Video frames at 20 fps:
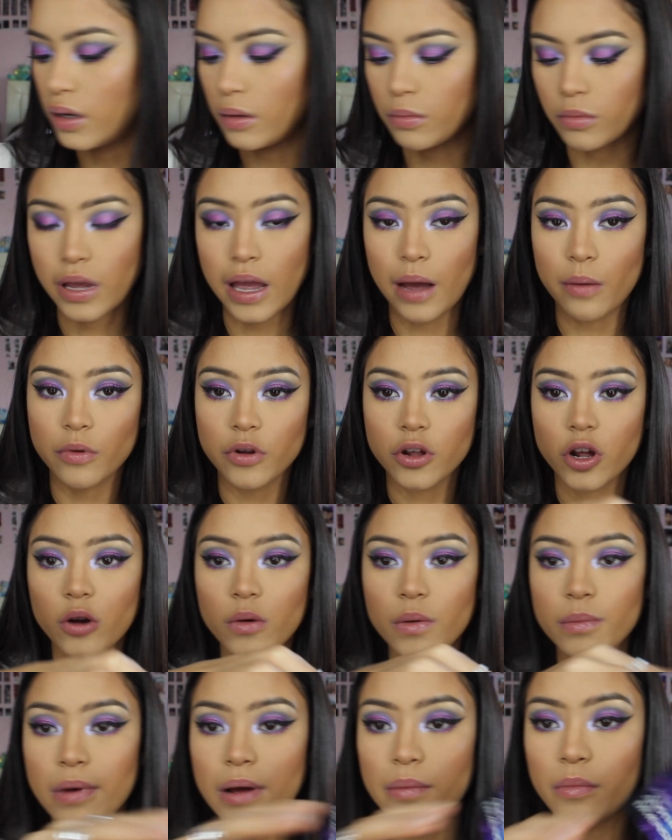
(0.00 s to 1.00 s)
Okay, I'm going to go in
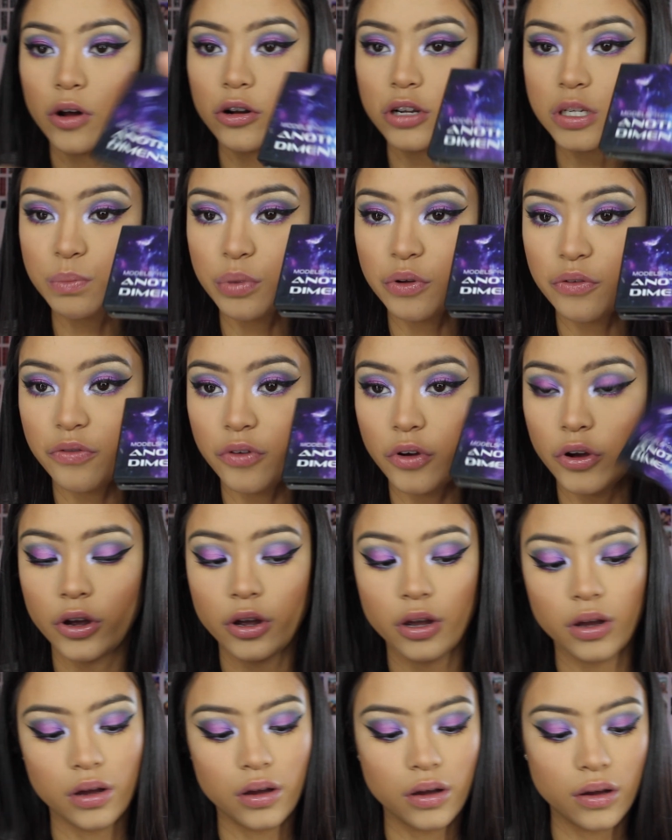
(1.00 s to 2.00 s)
with my Models
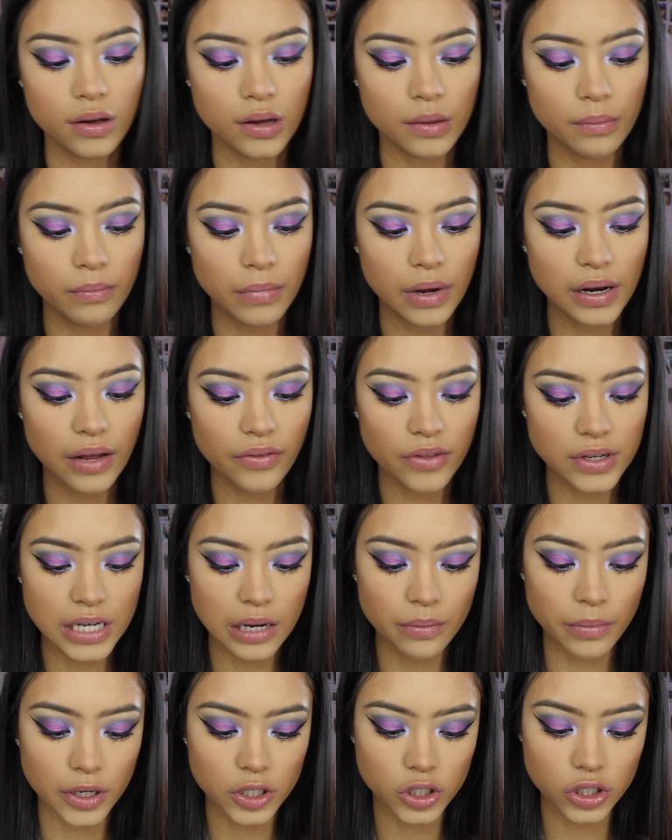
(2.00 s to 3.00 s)
Prefer Another
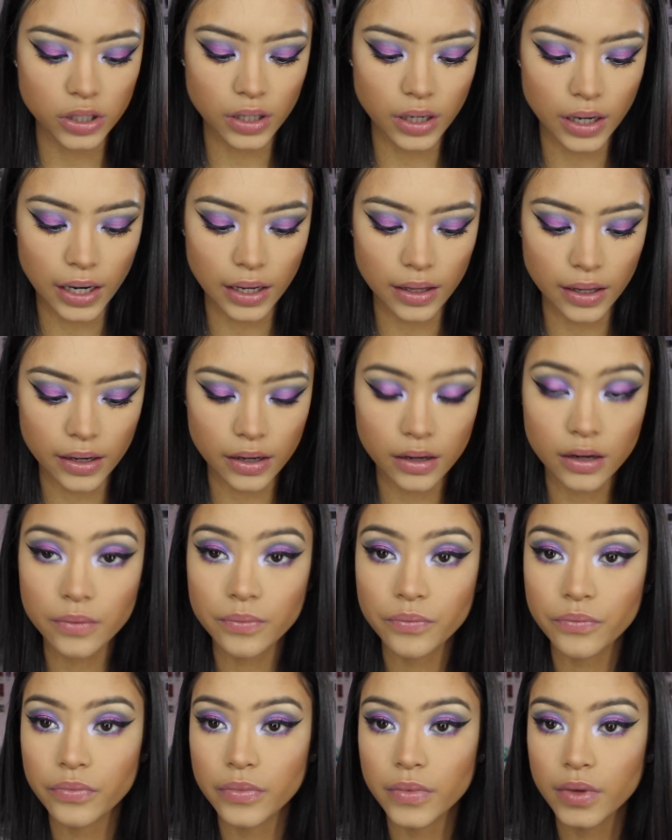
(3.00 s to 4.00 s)
Dimension highlighter.
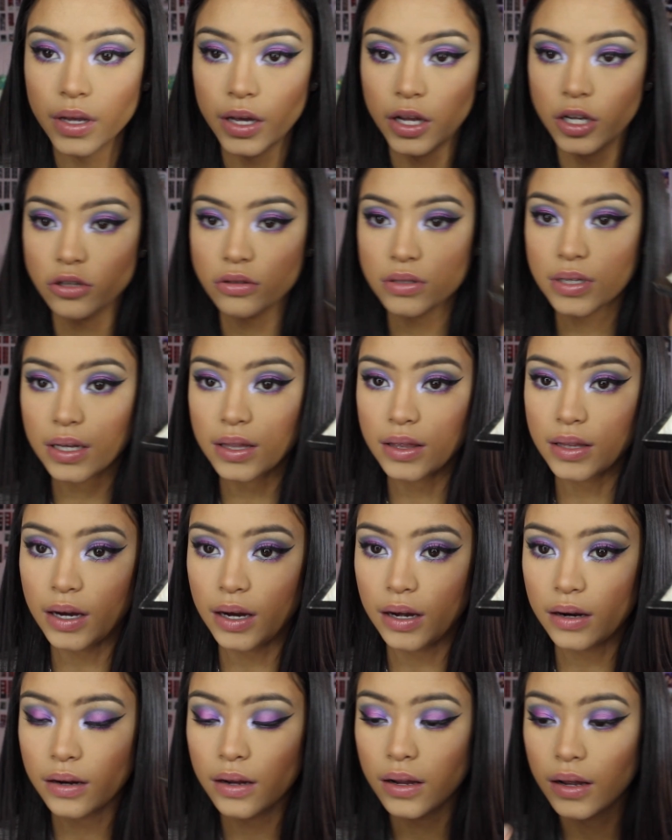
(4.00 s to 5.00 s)
It looks like
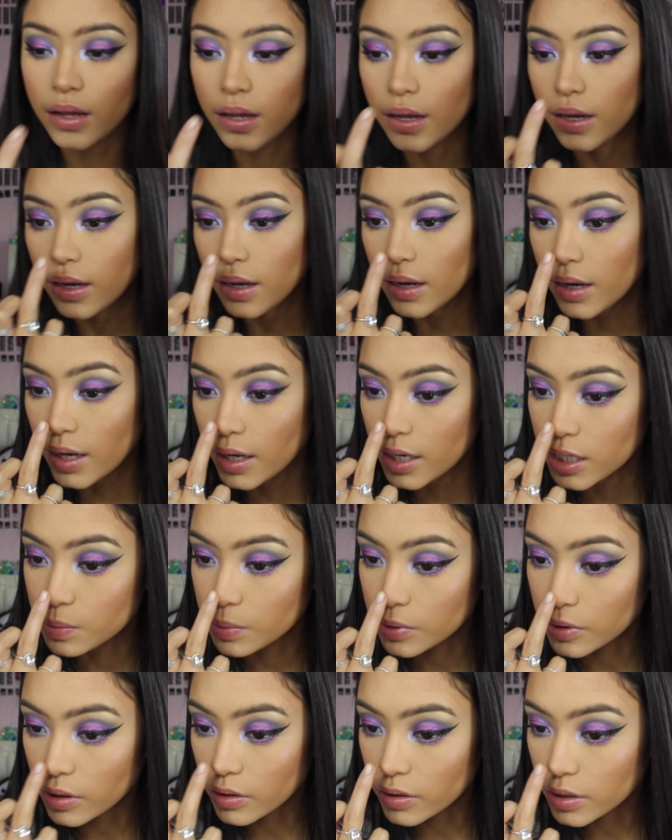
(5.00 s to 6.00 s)
that. And just
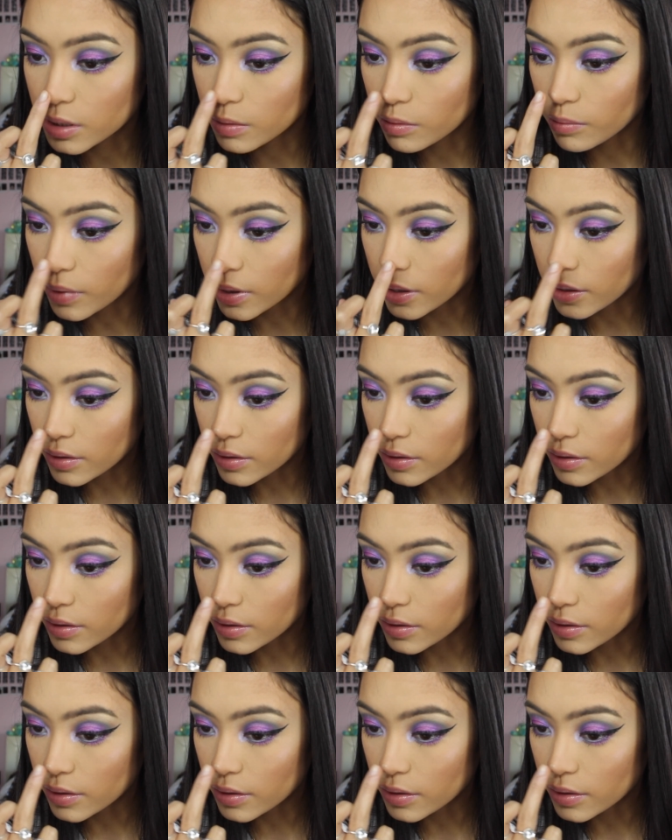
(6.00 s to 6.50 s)
put on the tip of my